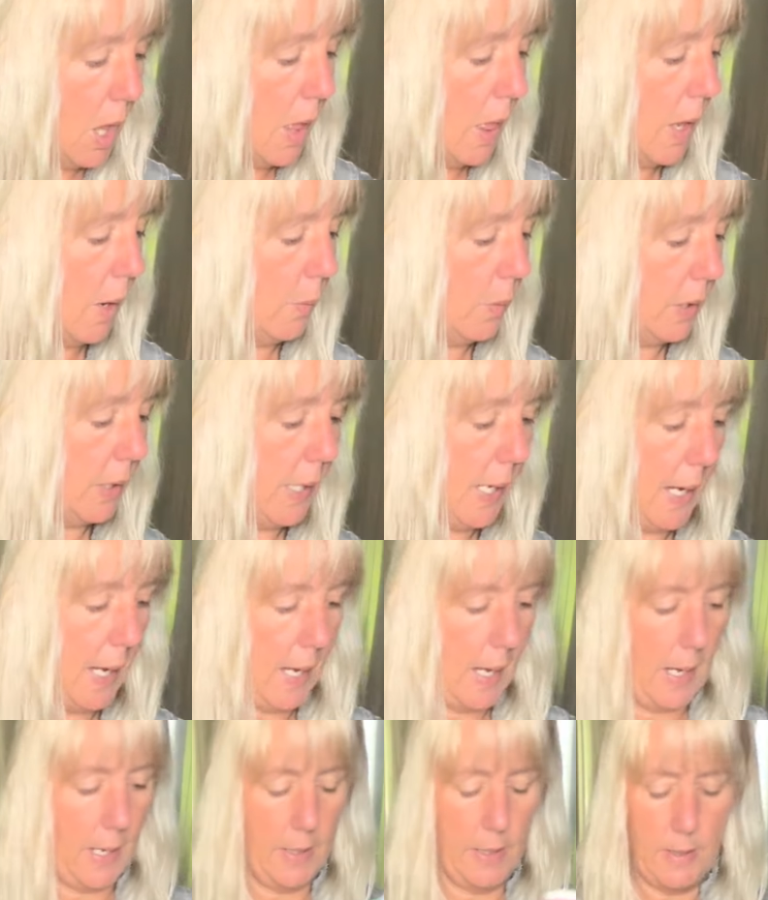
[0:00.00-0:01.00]
And we're gonna
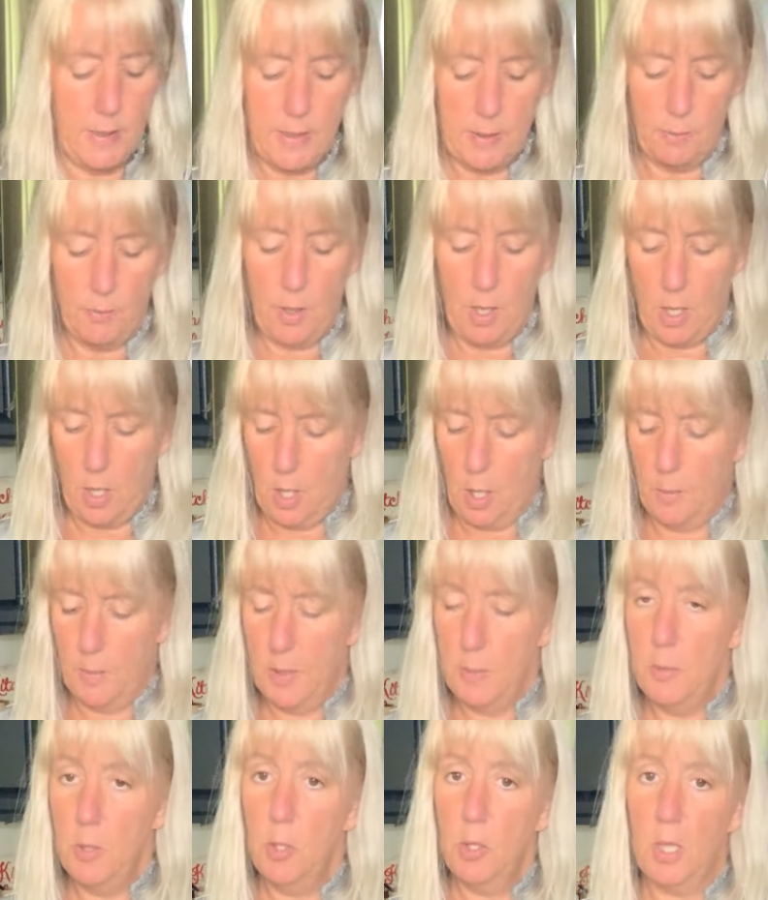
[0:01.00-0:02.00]
add some almond
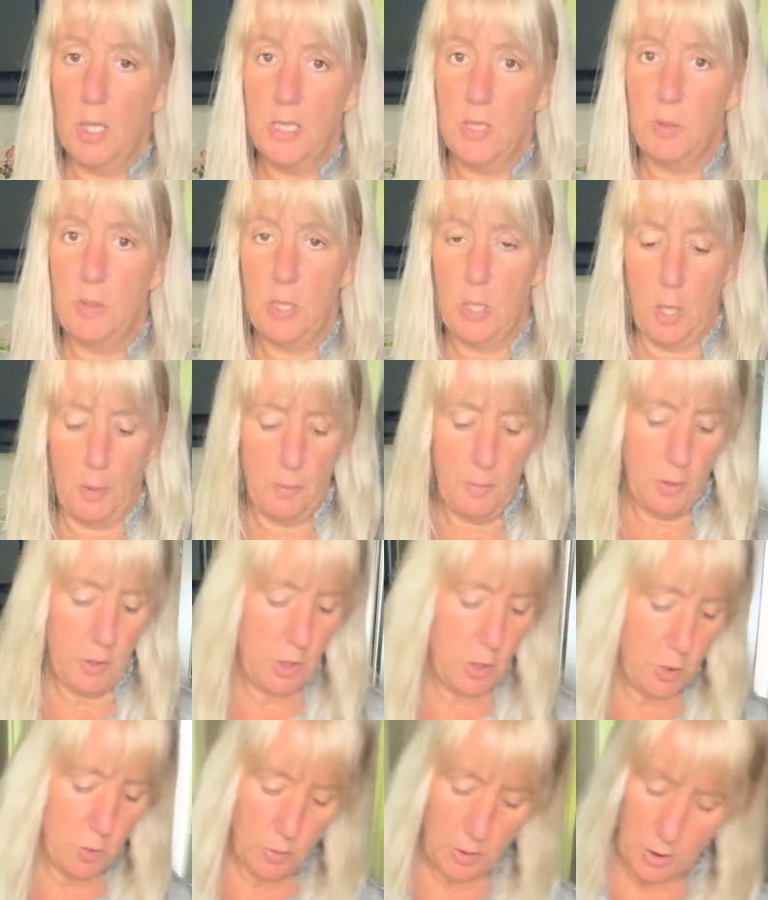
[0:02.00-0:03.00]
milk, unsweetened almond
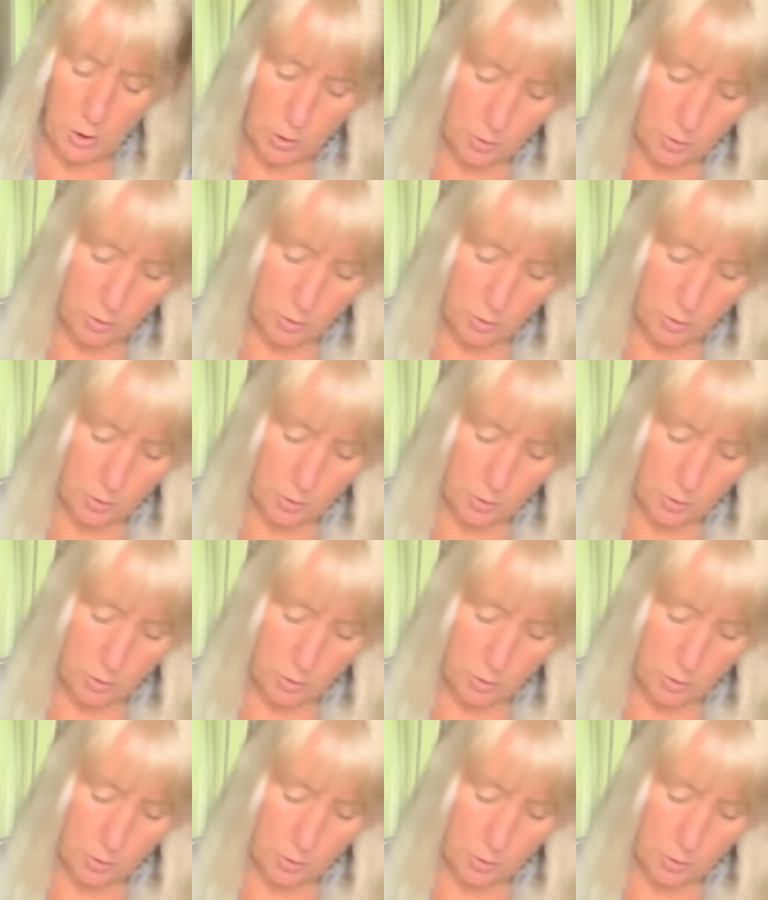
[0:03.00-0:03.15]
milk. You can